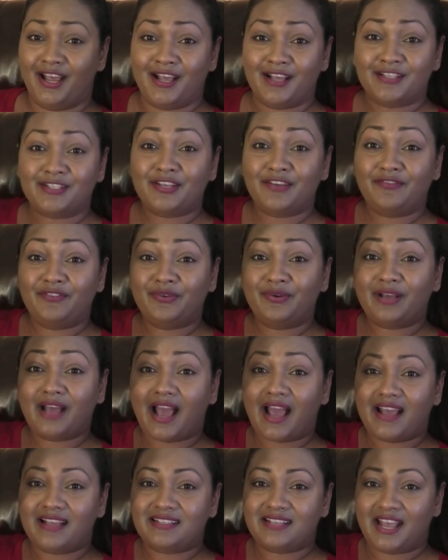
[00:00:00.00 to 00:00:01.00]
So if you
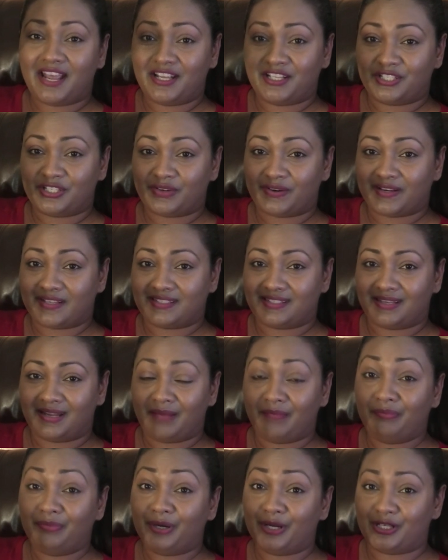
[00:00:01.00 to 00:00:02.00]
guys are interested
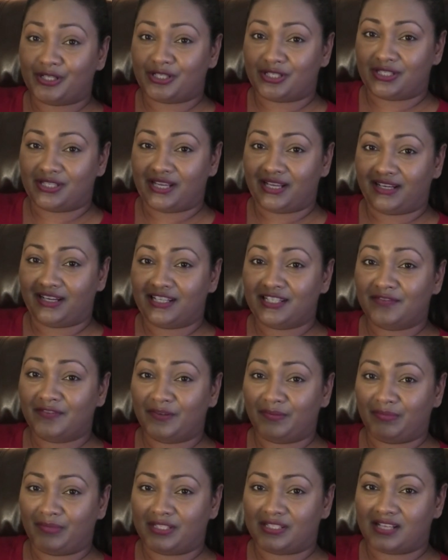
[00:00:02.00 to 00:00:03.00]
in purchasing this
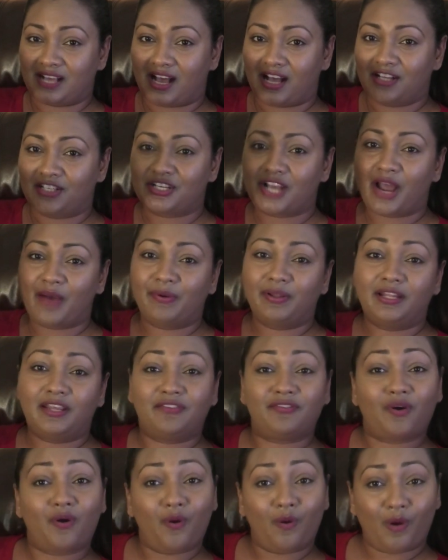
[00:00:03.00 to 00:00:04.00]
foot massage, I will
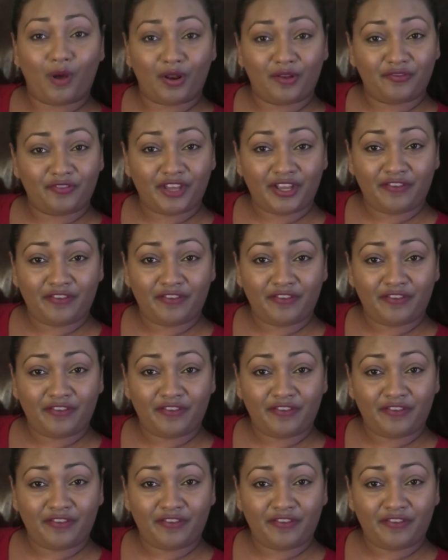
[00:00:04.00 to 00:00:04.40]
leave all of the